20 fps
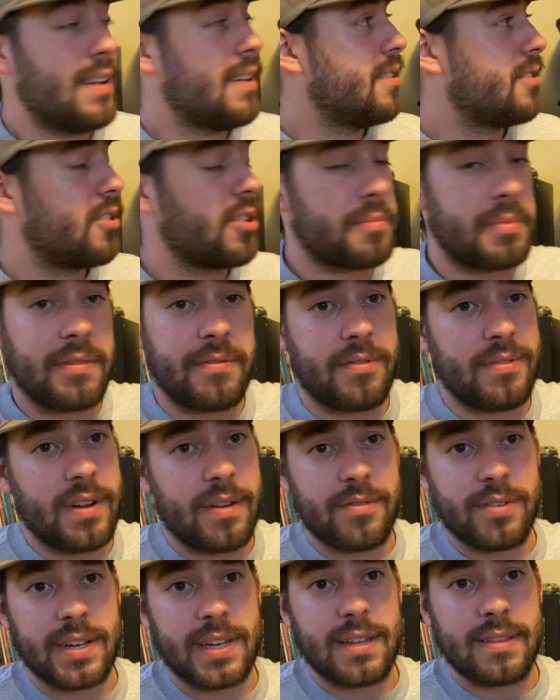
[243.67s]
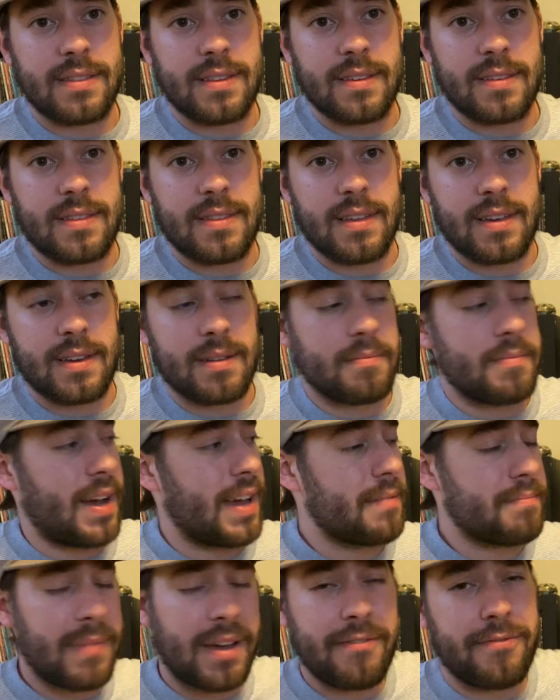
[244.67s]
Took me forever to get this thing.
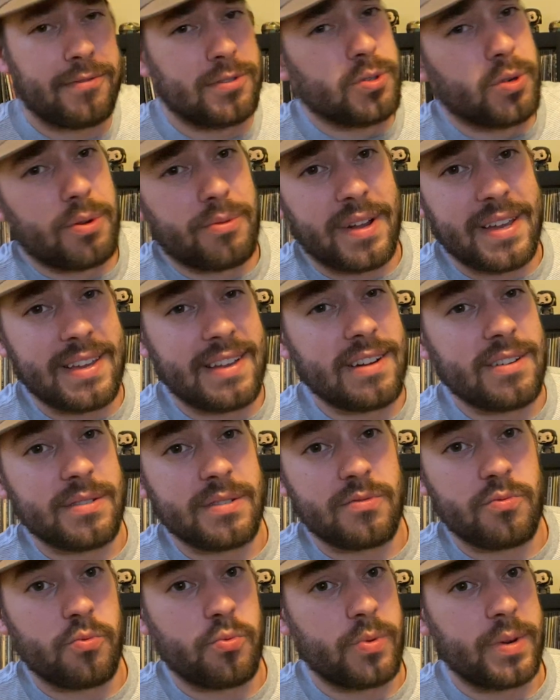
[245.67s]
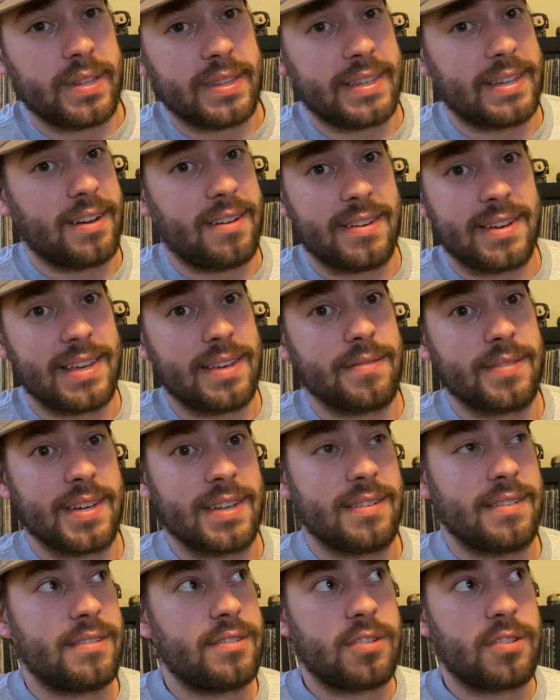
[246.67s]
My floor right here is really uneven.